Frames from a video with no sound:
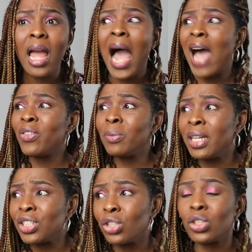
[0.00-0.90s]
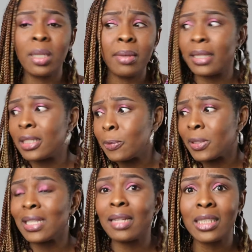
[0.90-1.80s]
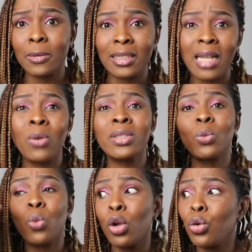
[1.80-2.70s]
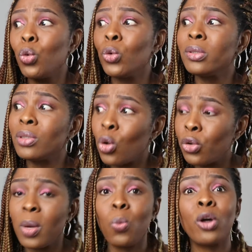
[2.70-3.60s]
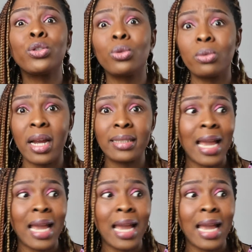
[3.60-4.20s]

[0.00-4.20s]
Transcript: I even mentioned to him, like, this person and this person, I was the one who told them what to write.